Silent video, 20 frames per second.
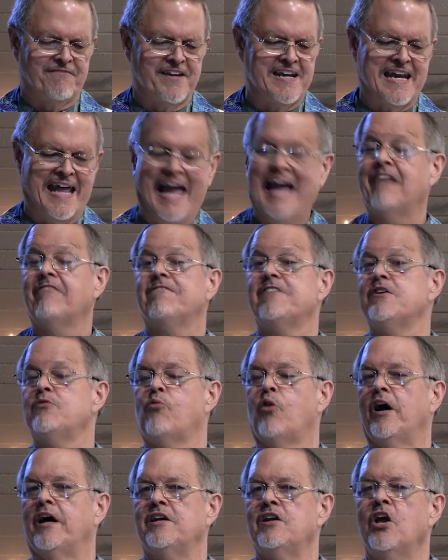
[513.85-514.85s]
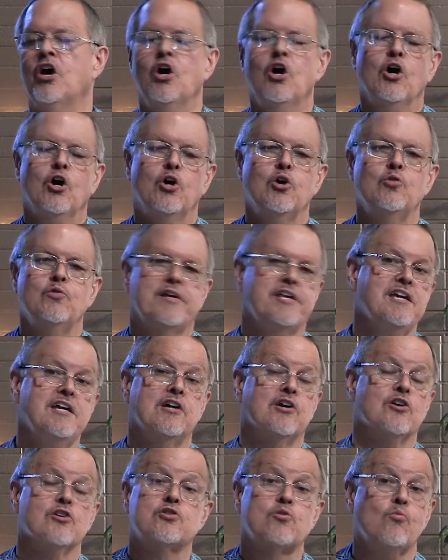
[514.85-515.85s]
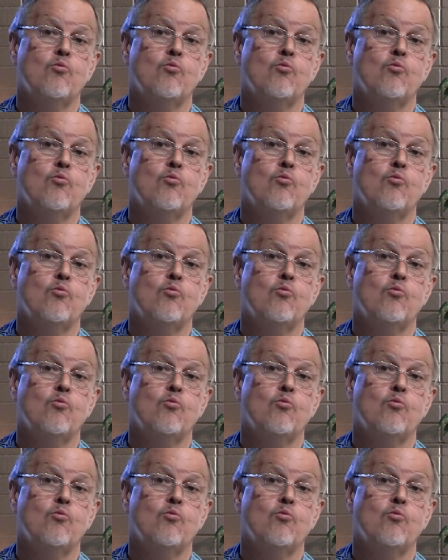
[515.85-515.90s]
and everyone who hears